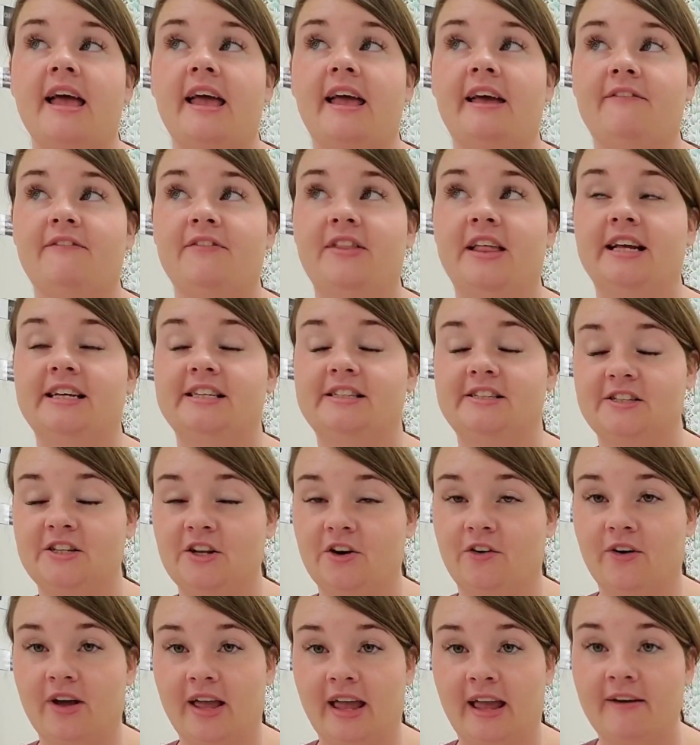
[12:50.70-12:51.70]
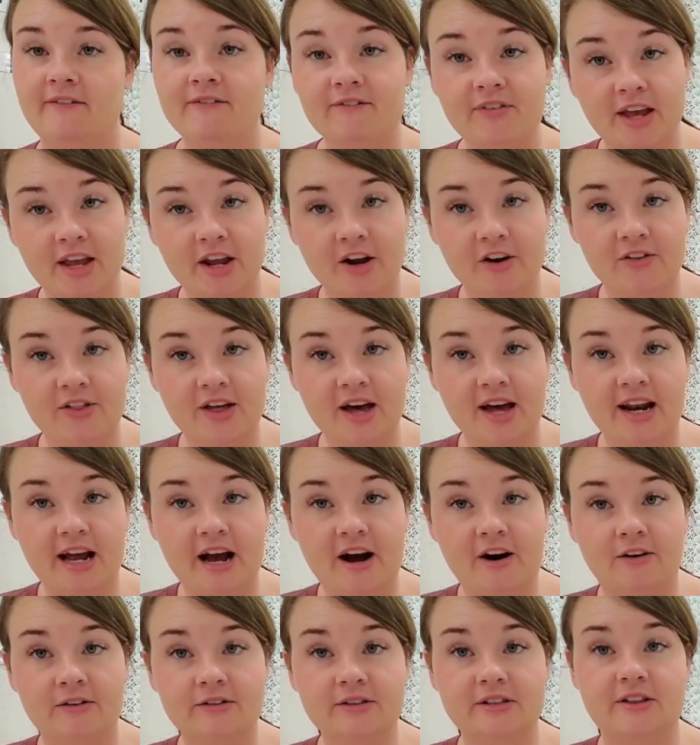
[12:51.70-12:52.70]
if they still can't figure that
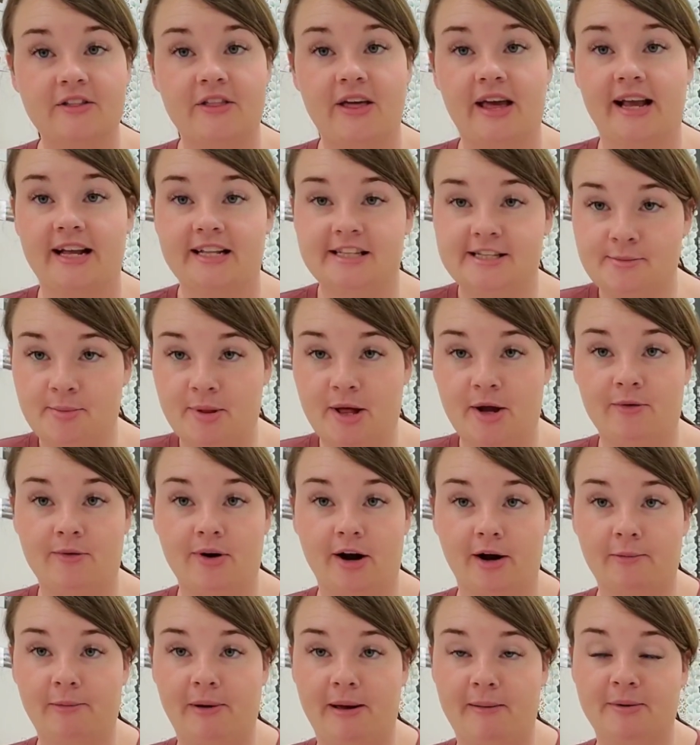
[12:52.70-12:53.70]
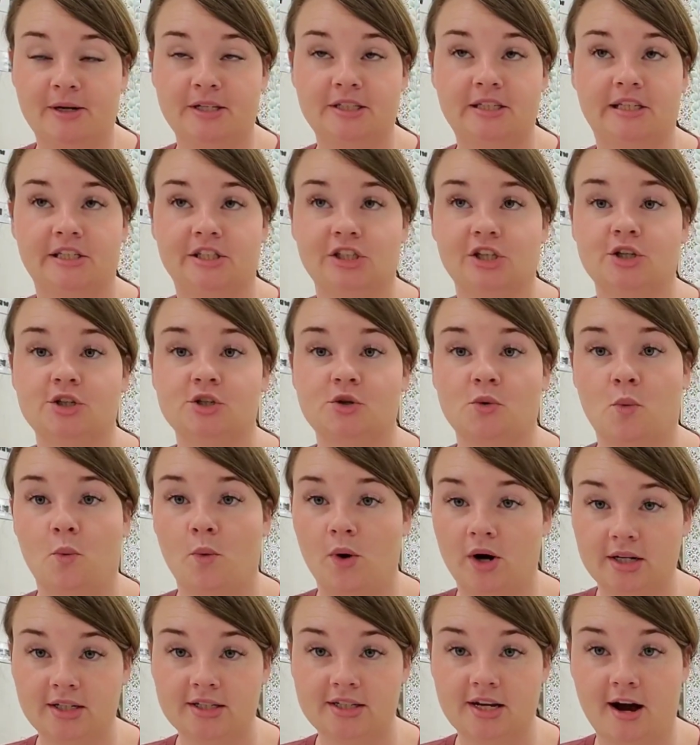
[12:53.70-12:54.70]
out, they get to play rock, paper, scissors
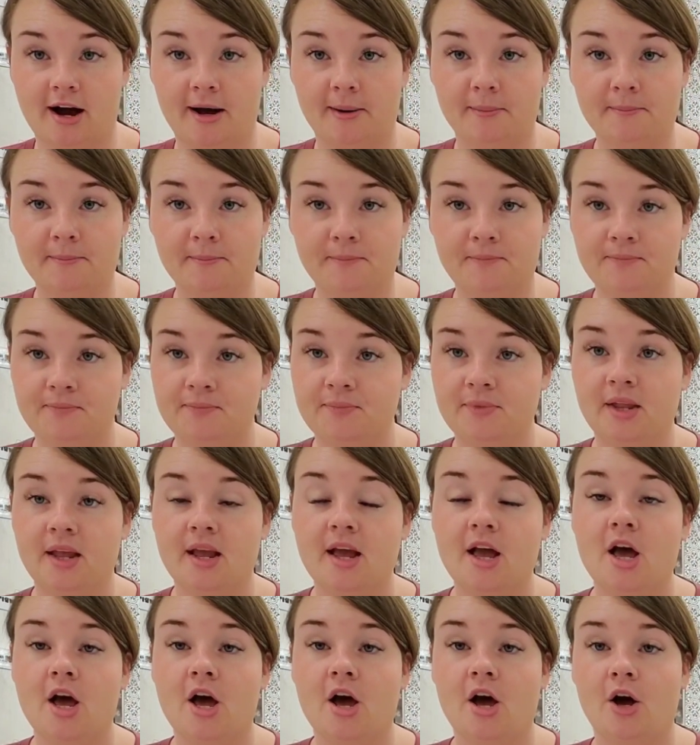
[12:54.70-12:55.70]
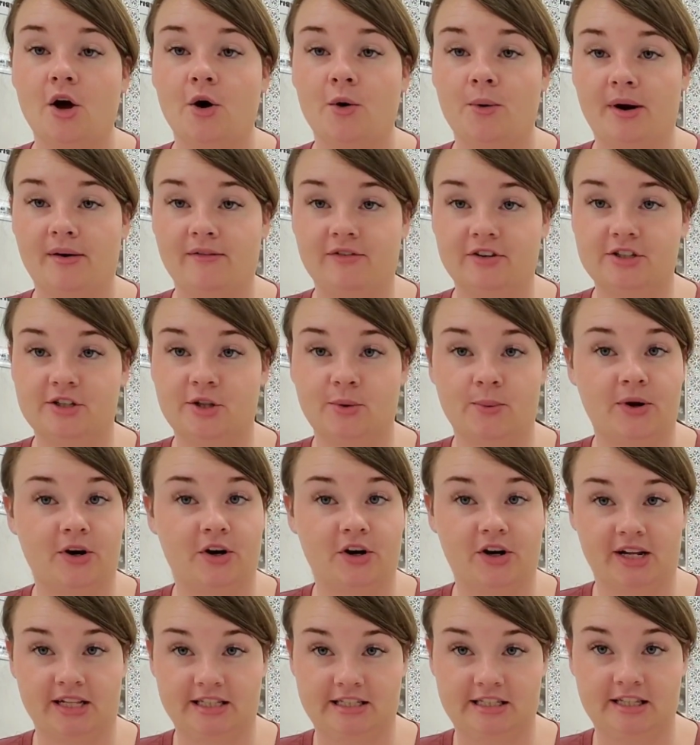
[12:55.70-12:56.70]
one time. Whoever's the
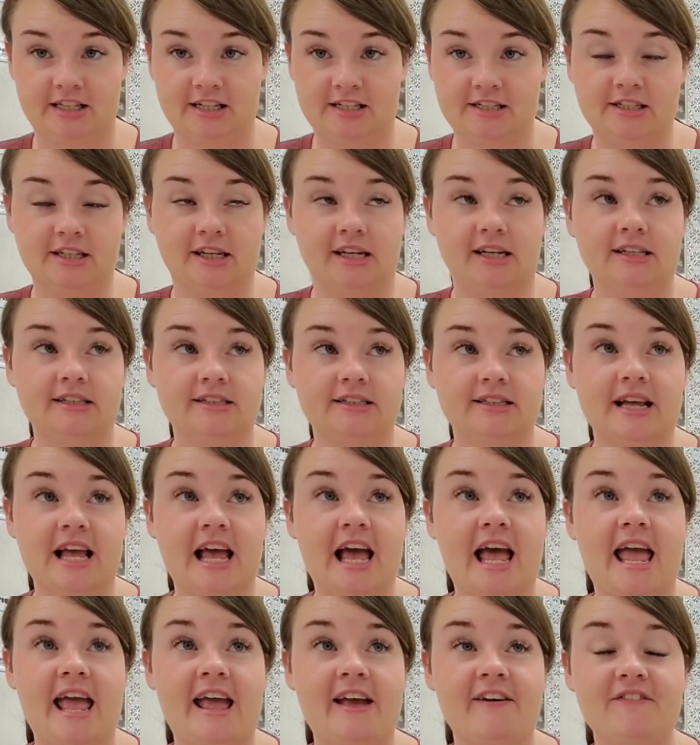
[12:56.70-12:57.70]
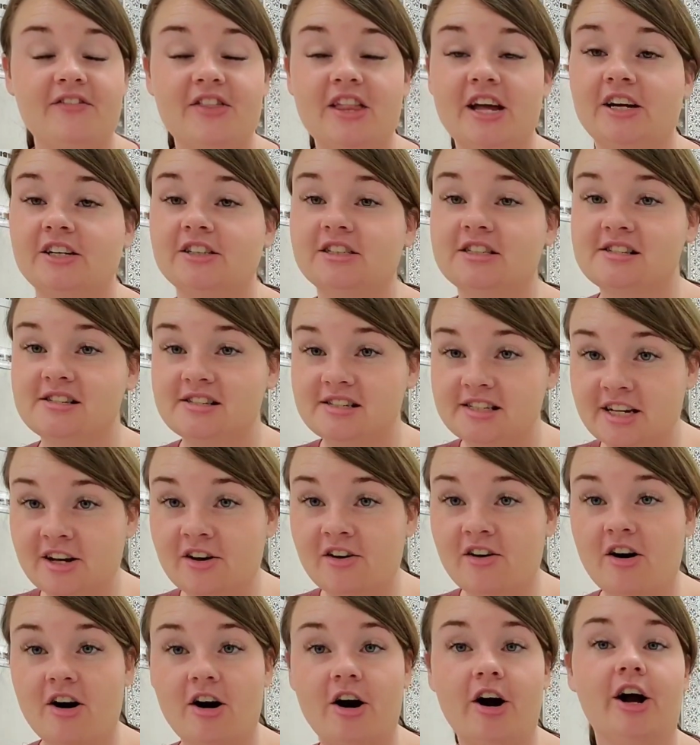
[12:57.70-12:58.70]
winner gets the seat. If they're
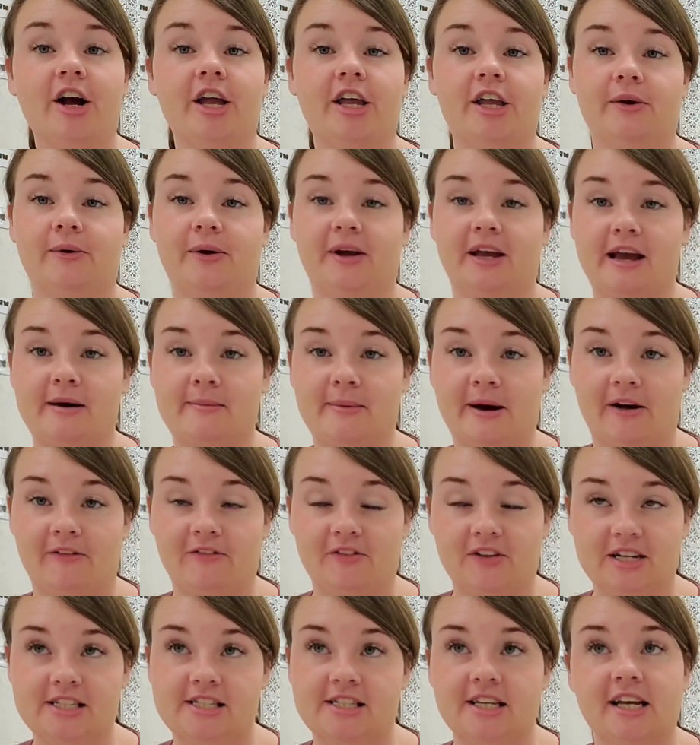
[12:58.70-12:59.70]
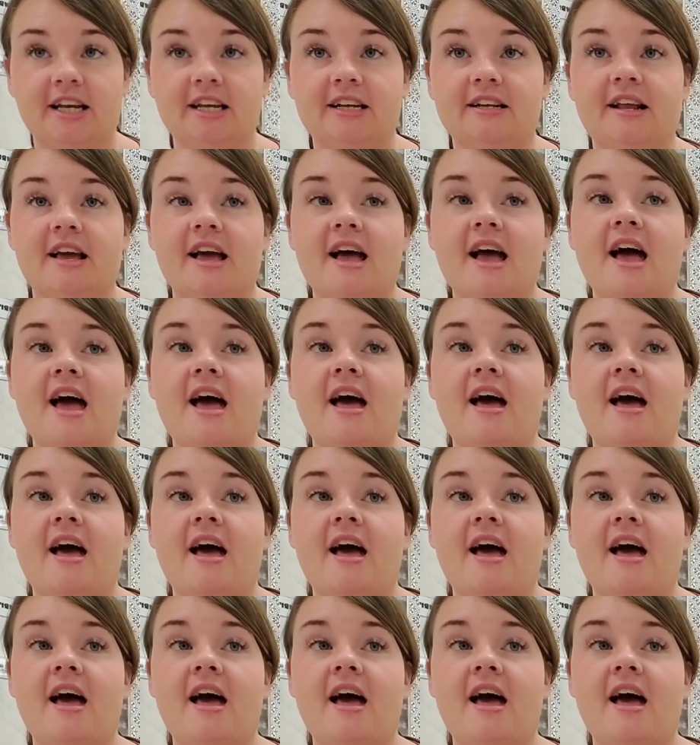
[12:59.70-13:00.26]
still arguing about the seat,